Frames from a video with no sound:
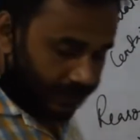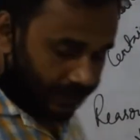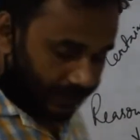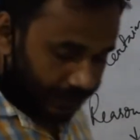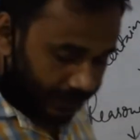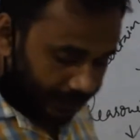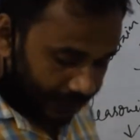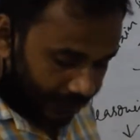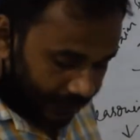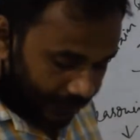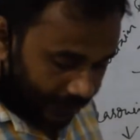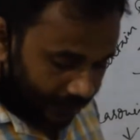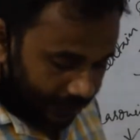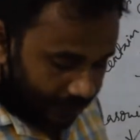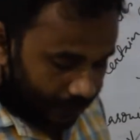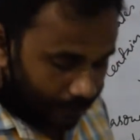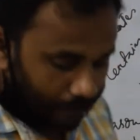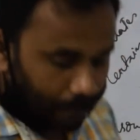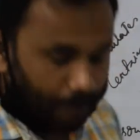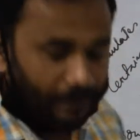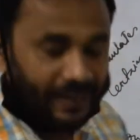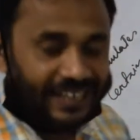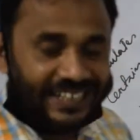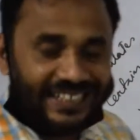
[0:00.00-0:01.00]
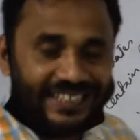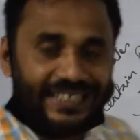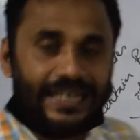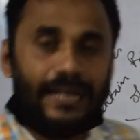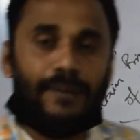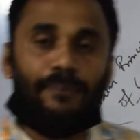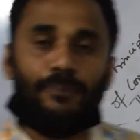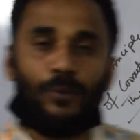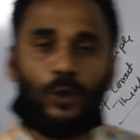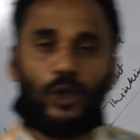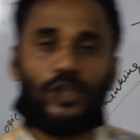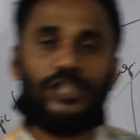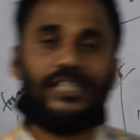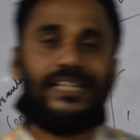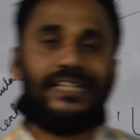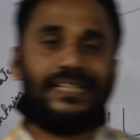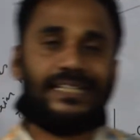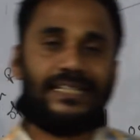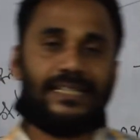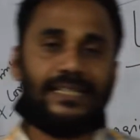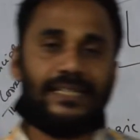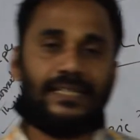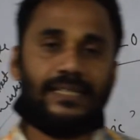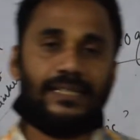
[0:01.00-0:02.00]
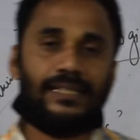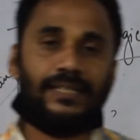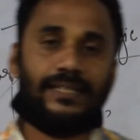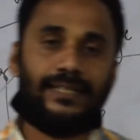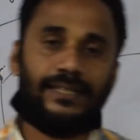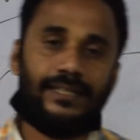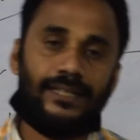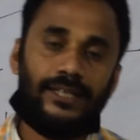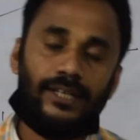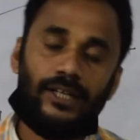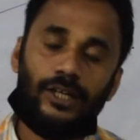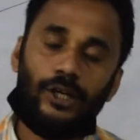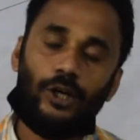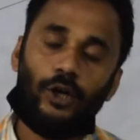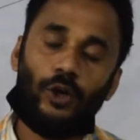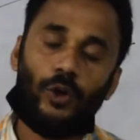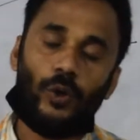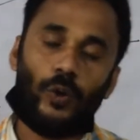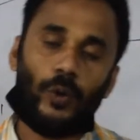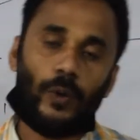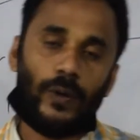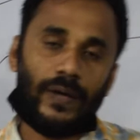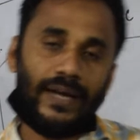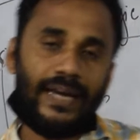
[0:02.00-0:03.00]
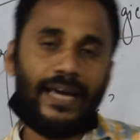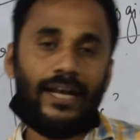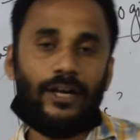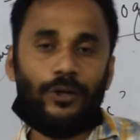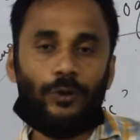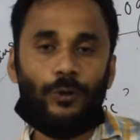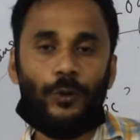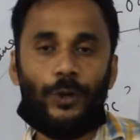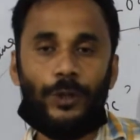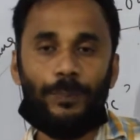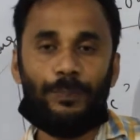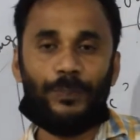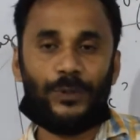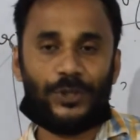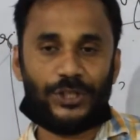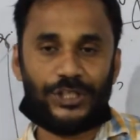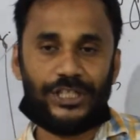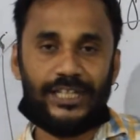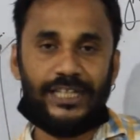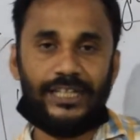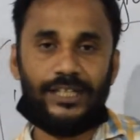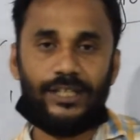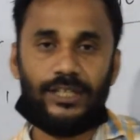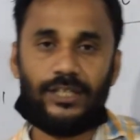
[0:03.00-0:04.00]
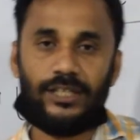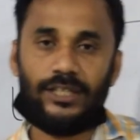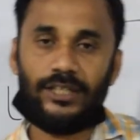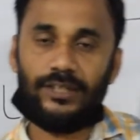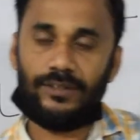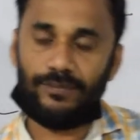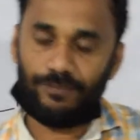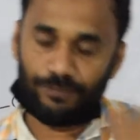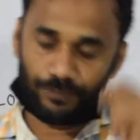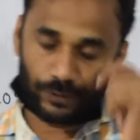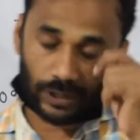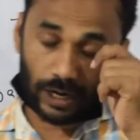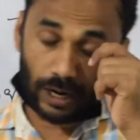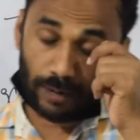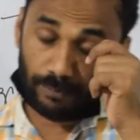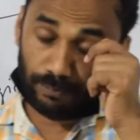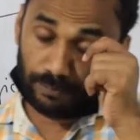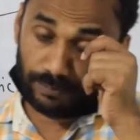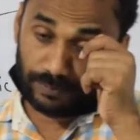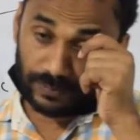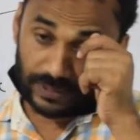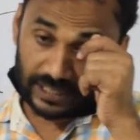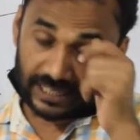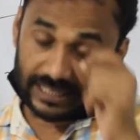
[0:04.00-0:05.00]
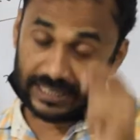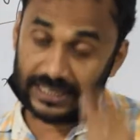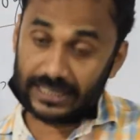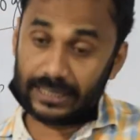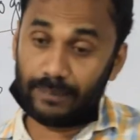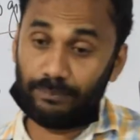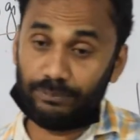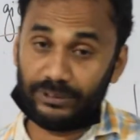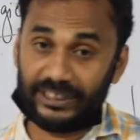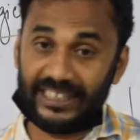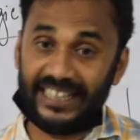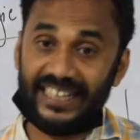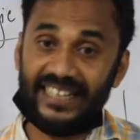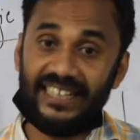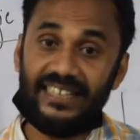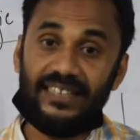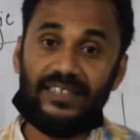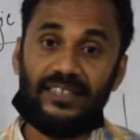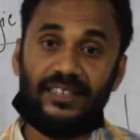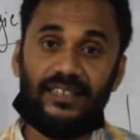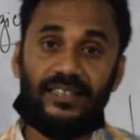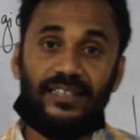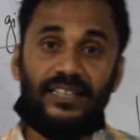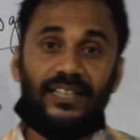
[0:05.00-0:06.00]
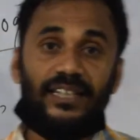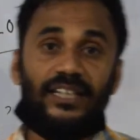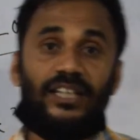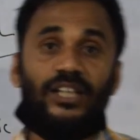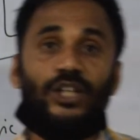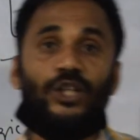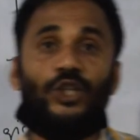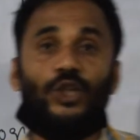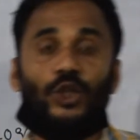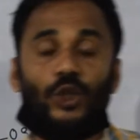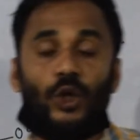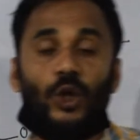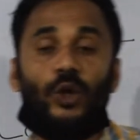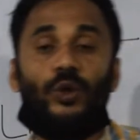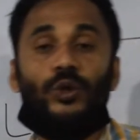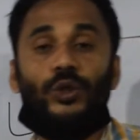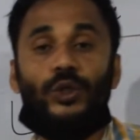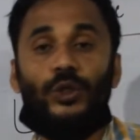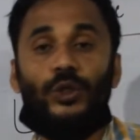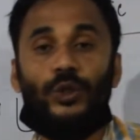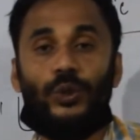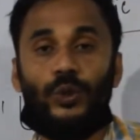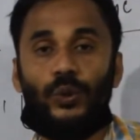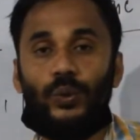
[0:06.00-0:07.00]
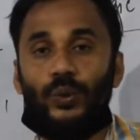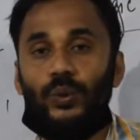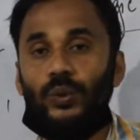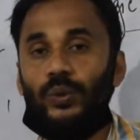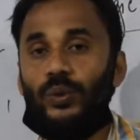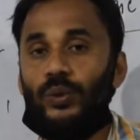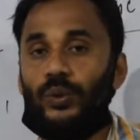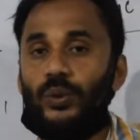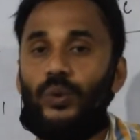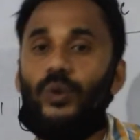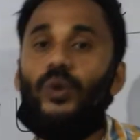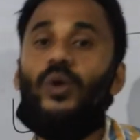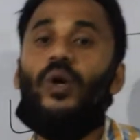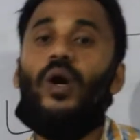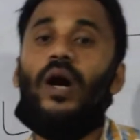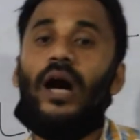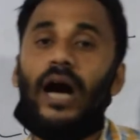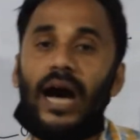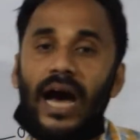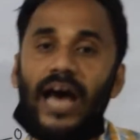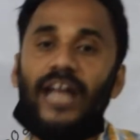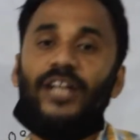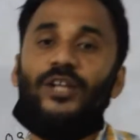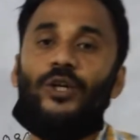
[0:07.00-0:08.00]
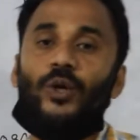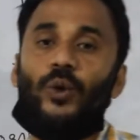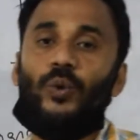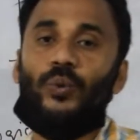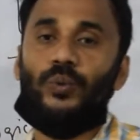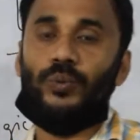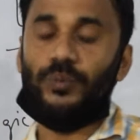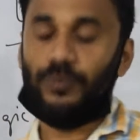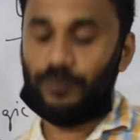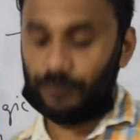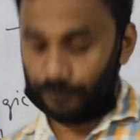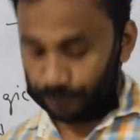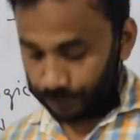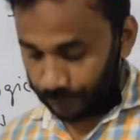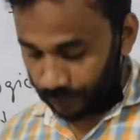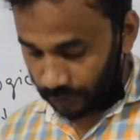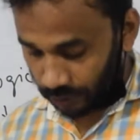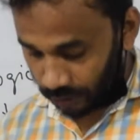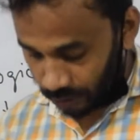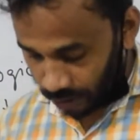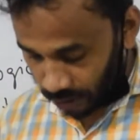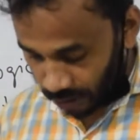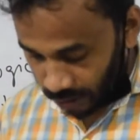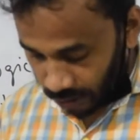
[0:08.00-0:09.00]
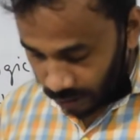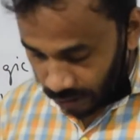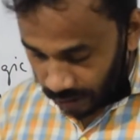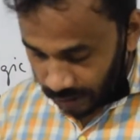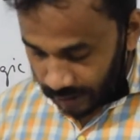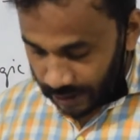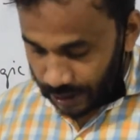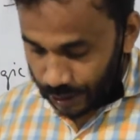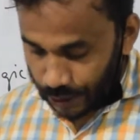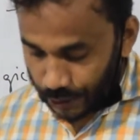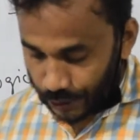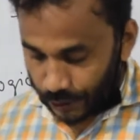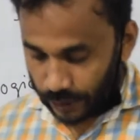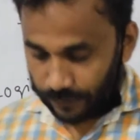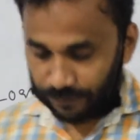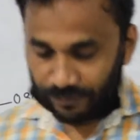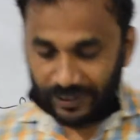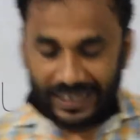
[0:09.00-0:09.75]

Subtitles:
a mental process where we proceed from something known to unknown. So for